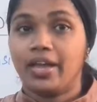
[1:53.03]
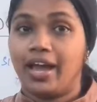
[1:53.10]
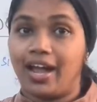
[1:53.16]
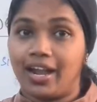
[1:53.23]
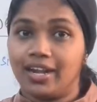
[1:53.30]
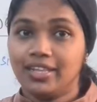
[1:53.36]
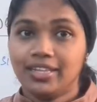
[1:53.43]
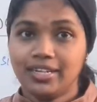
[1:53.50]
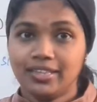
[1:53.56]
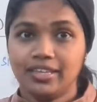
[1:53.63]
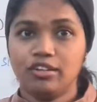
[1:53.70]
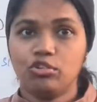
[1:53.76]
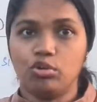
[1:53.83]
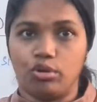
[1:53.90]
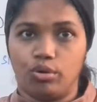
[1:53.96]
Another
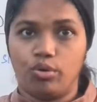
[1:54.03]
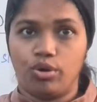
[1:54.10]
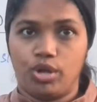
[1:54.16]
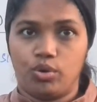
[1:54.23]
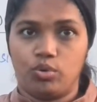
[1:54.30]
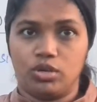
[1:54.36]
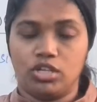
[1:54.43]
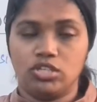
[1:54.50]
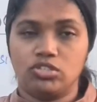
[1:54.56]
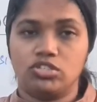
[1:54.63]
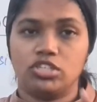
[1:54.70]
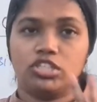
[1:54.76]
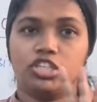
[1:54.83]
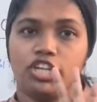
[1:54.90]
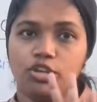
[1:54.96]
thing to note down is
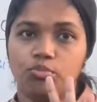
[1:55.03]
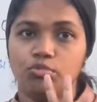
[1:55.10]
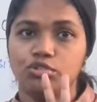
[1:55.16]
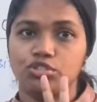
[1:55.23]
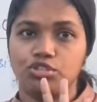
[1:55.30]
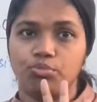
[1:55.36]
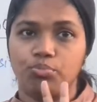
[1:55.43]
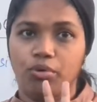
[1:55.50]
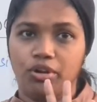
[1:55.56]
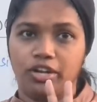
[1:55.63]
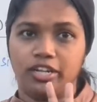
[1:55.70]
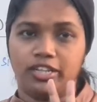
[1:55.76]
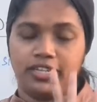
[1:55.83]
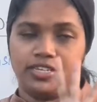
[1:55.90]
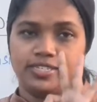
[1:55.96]
three most
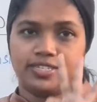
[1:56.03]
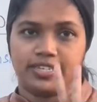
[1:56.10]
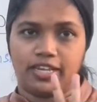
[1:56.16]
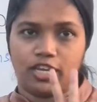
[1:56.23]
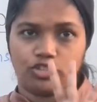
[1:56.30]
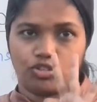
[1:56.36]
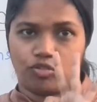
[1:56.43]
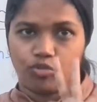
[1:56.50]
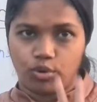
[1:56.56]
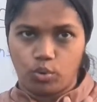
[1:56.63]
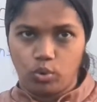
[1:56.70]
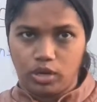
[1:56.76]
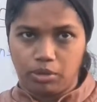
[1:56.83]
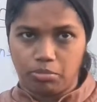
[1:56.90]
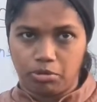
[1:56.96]
important things in case of true
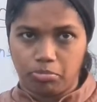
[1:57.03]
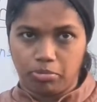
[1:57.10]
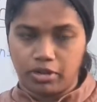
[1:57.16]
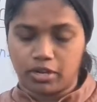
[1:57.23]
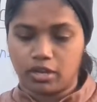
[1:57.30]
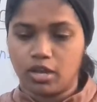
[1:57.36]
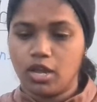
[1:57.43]
labor pain.